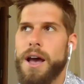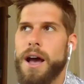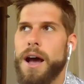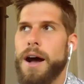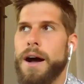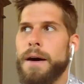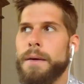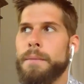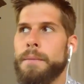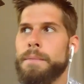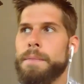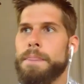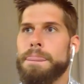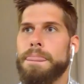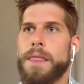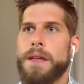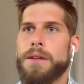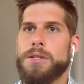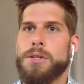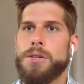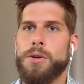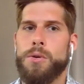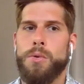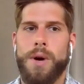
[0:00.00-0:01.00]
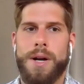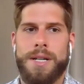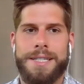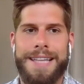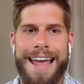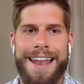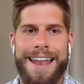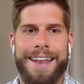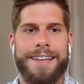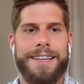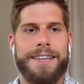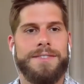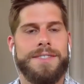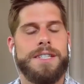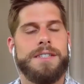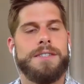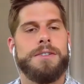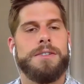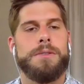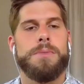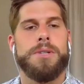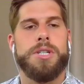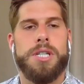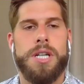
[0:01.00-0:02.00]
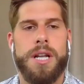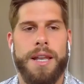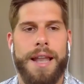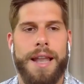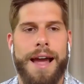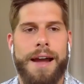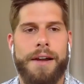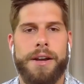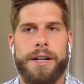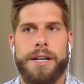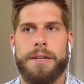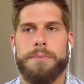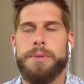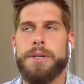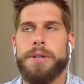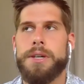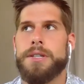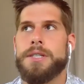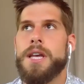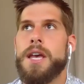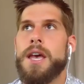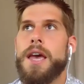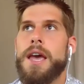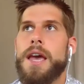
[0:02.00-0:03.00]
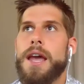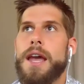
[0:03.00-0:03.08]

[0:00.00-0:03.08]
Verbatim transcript: Um, to us, and it gives us so much clarity, because